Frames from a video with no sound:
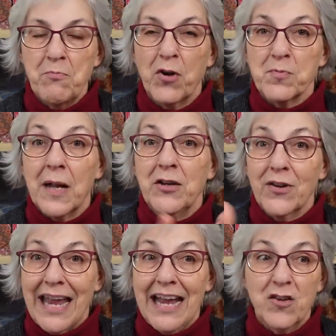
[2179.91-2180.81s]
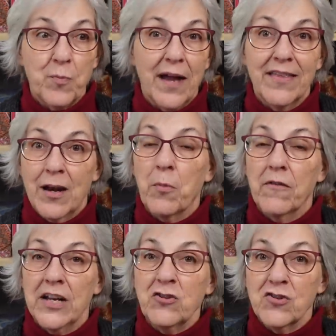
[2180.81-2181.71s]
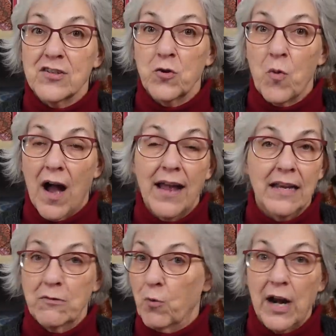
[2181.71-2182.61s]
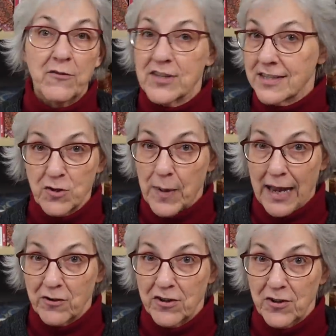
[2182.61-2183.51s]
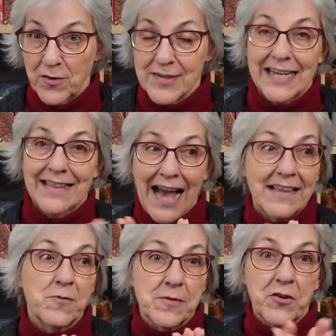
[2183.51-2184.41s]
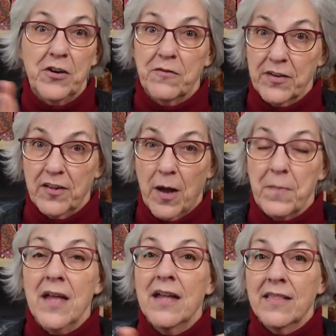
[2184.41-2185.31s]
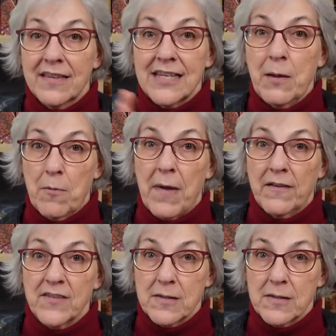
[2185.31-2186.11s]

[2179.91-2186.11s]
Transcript: multiply your gauge by the number of inches you want in whatever stitch pattern you're using, and that's what's going to fill up the same amount of